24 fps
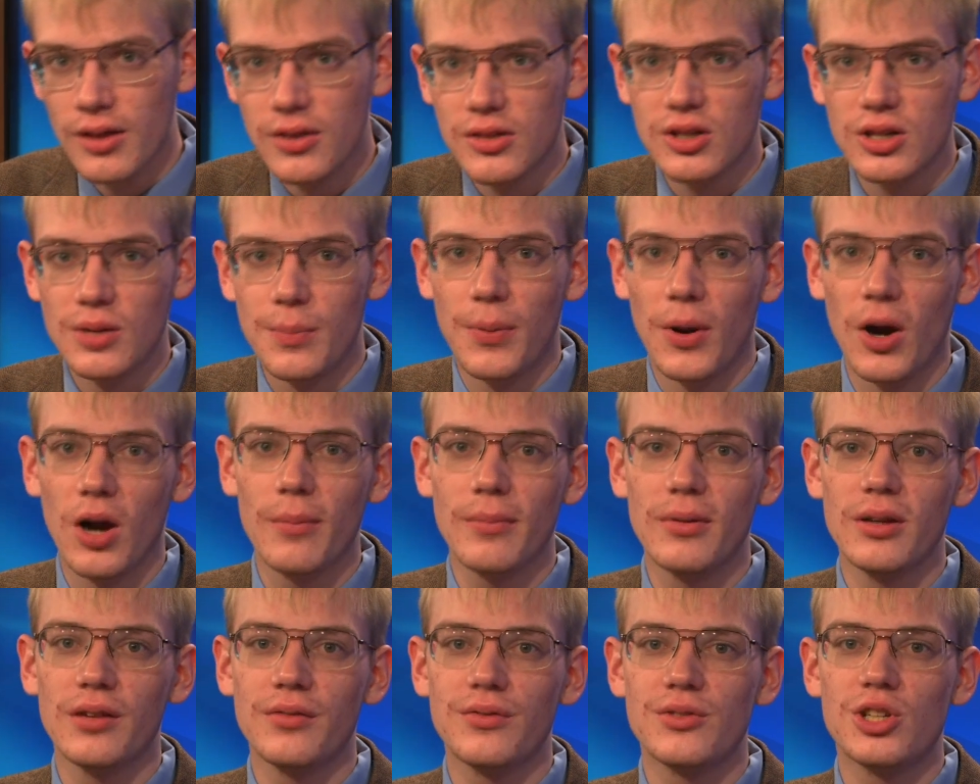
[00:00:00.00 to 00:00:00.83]
The
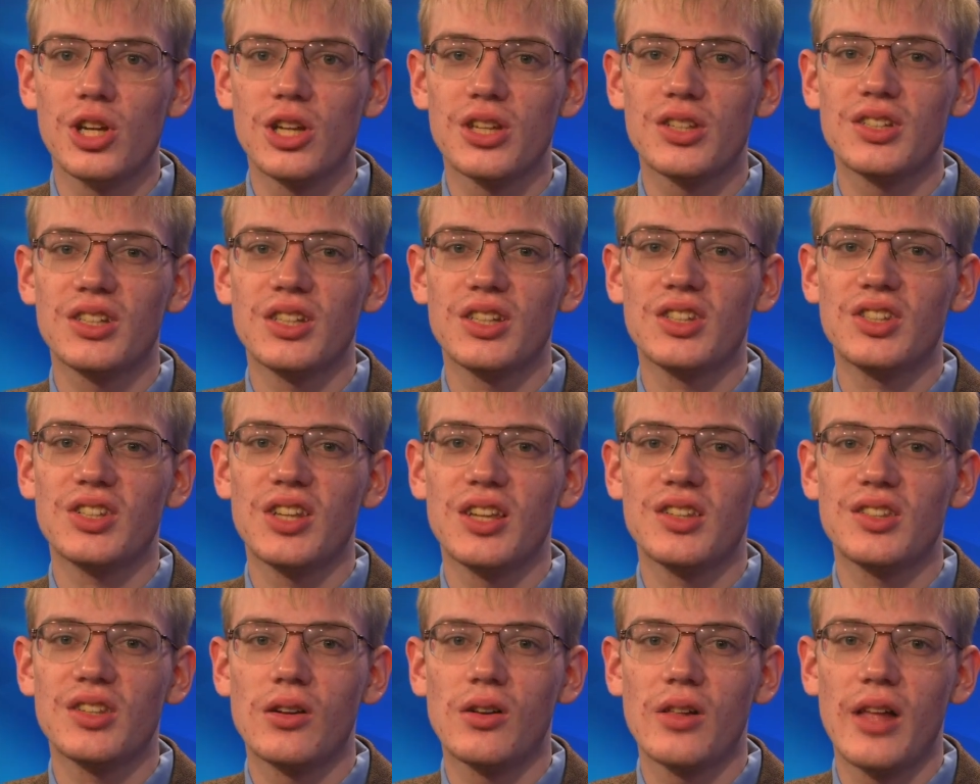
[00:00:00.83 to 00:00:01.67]
Department of Justice
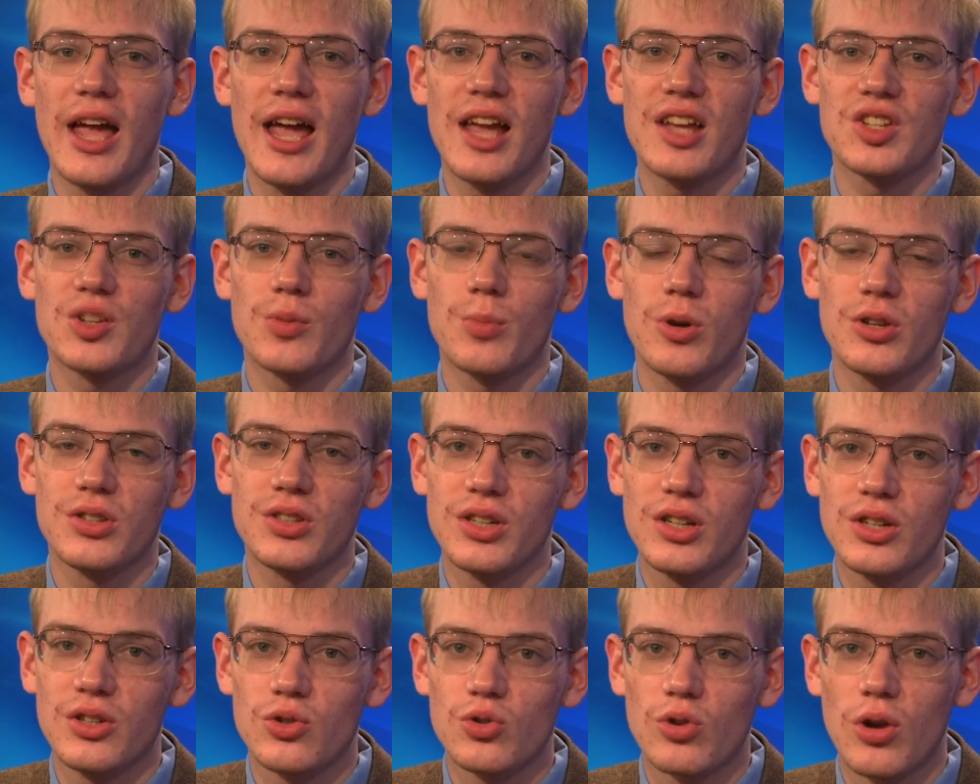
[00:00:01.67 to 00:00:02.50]
says it'll ask
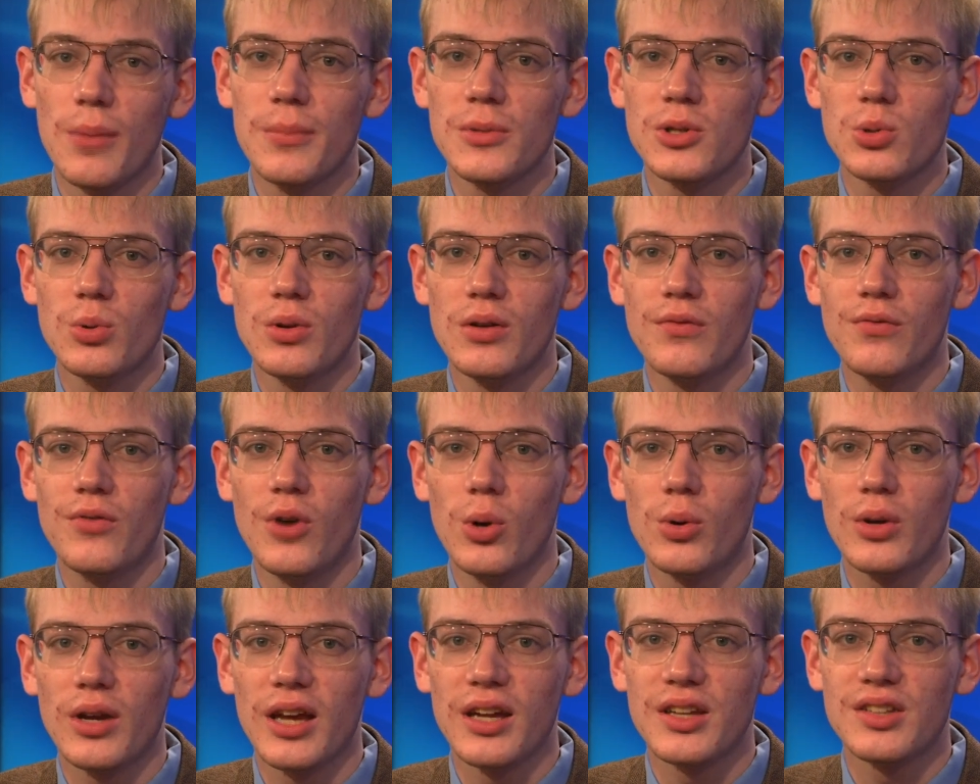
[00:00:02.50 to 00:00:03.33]
President Trump to
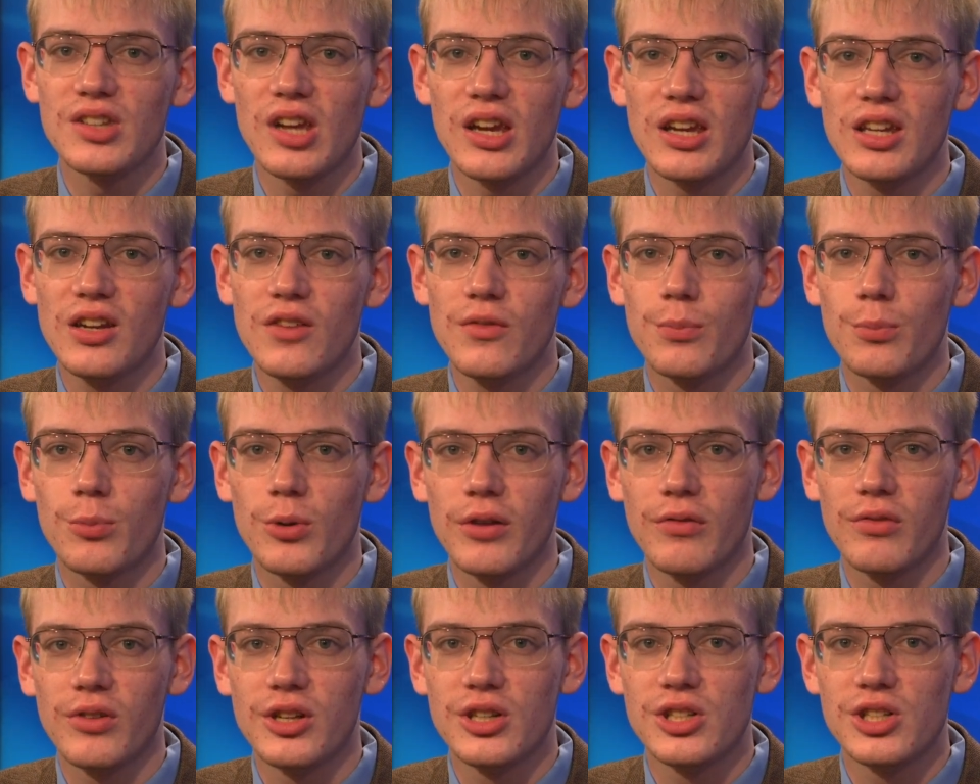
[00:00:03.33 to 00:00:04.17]
invoke executive
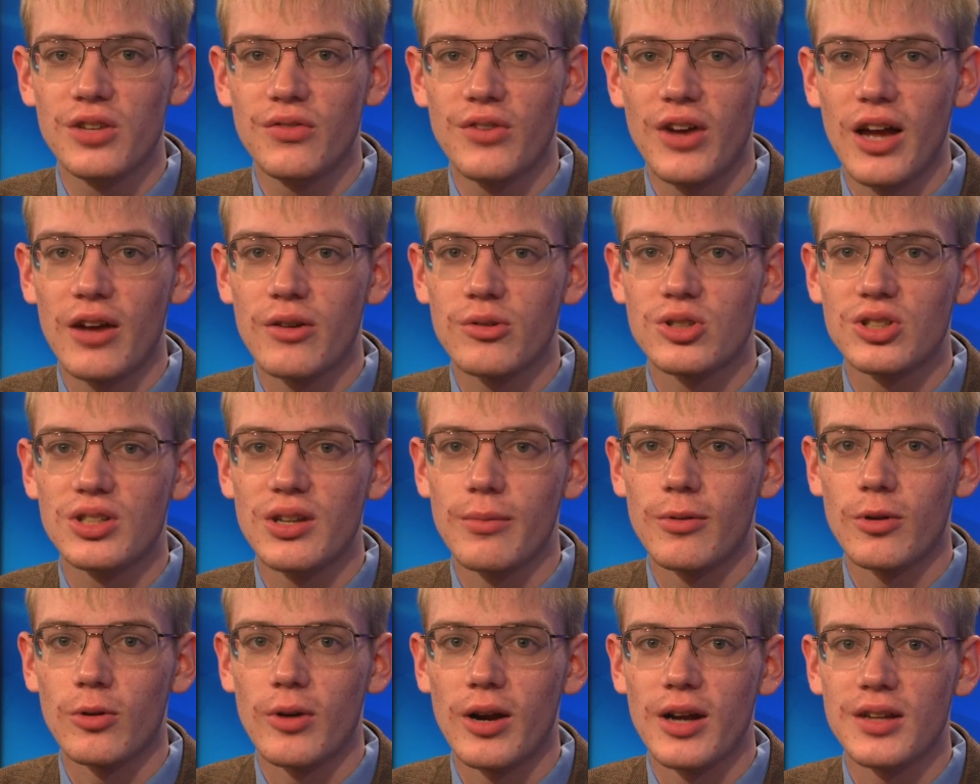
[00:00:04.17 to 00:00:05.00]
privilege if House
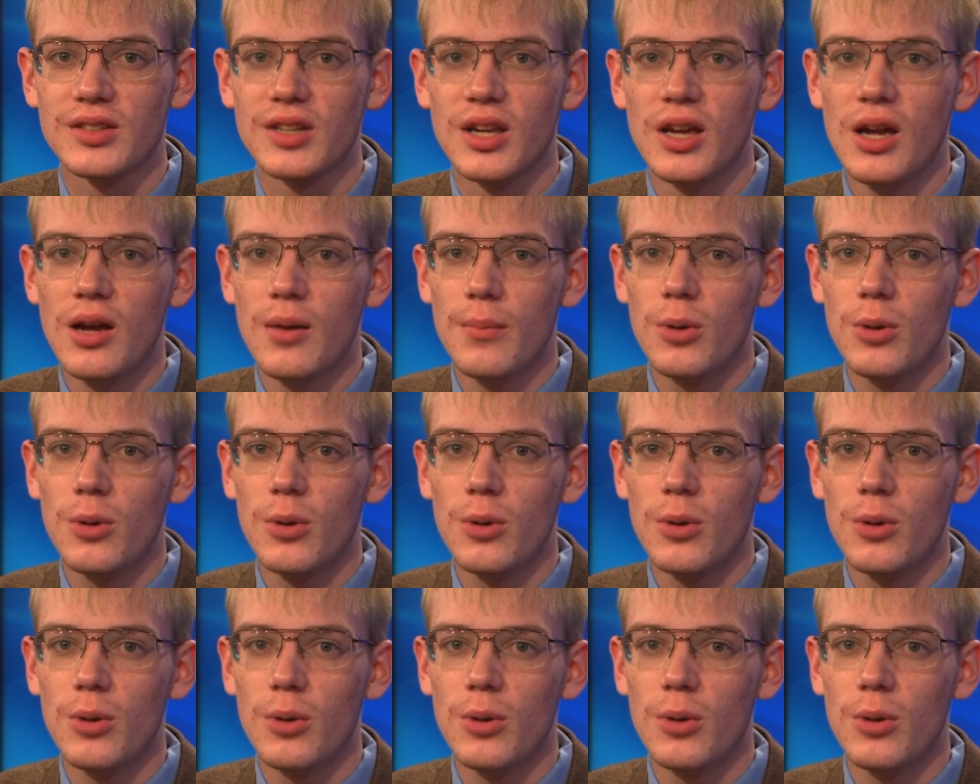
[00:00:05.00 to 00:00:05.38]
Democrats